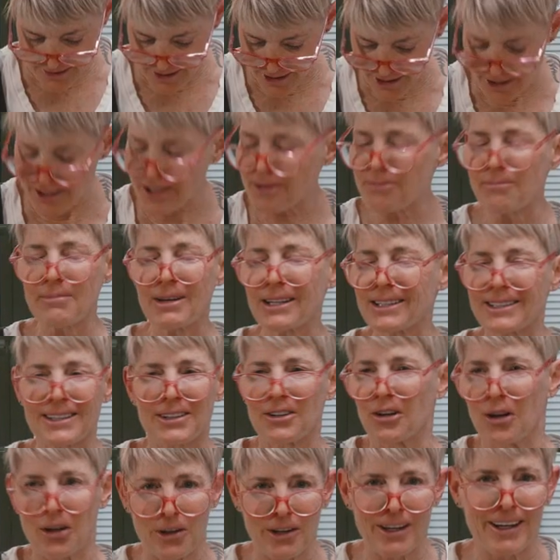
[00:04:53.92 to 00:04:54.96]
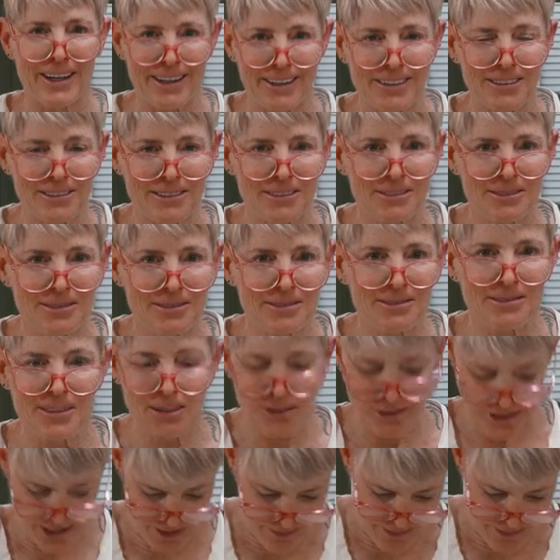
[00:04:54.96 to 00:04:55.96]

they're gonna mix it all in, okay?